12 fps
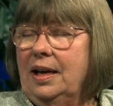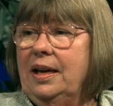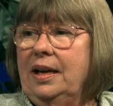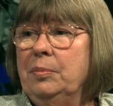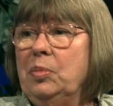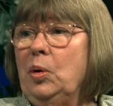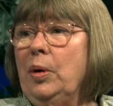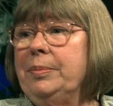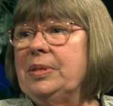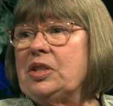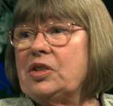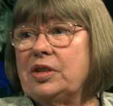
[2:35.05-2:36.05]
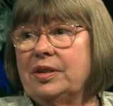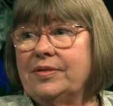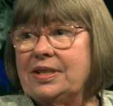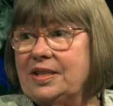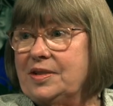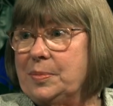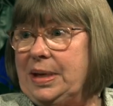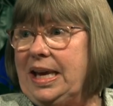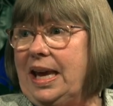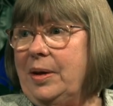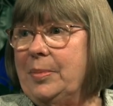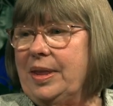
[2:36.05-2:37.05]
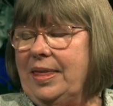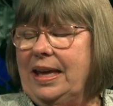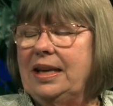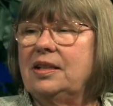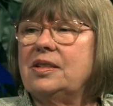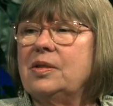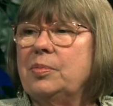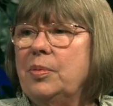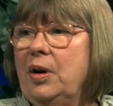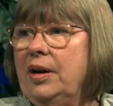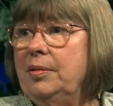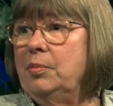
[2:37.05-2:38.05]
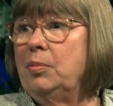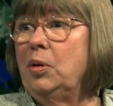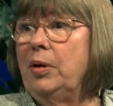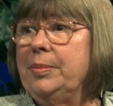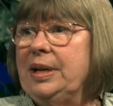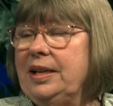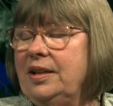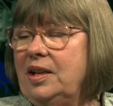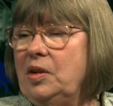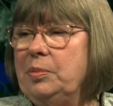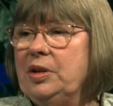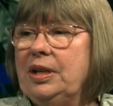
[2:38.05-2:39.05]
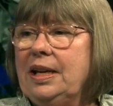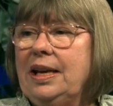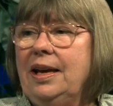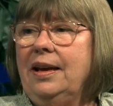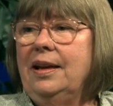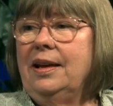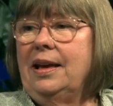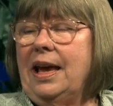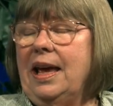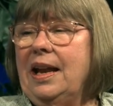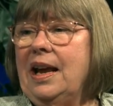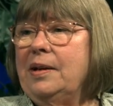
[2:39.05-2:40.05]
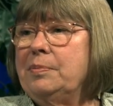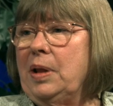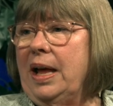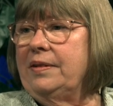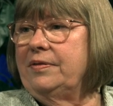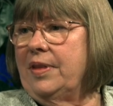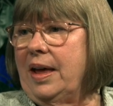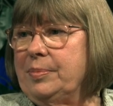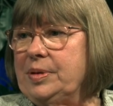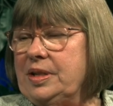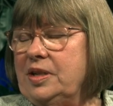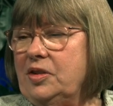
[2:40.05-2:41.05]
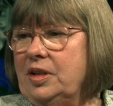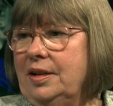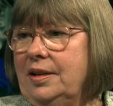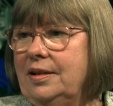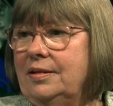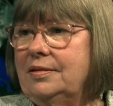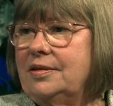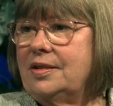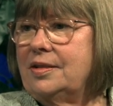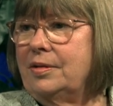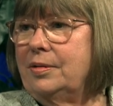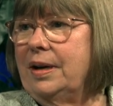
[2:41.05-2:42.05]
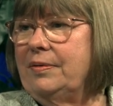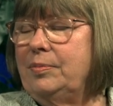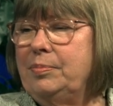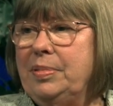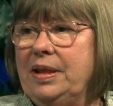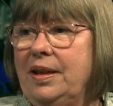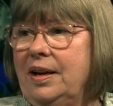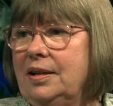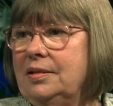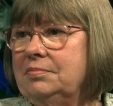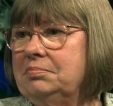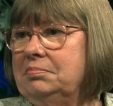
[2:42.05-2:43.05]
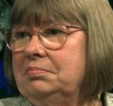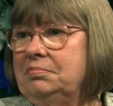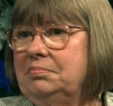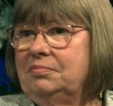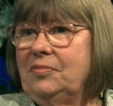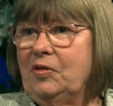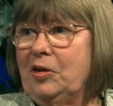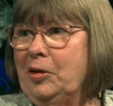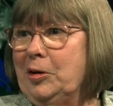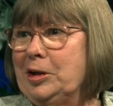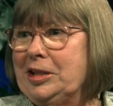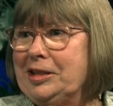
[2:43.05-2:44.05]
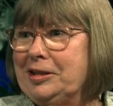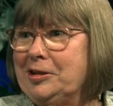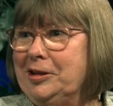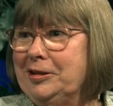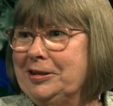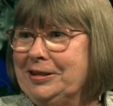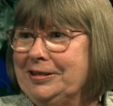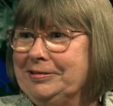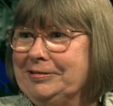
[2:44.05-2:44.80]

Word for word: employment services became a thing, so uh, employment in the community. Okay. And I applied for that position, and so I've been there for 36 years.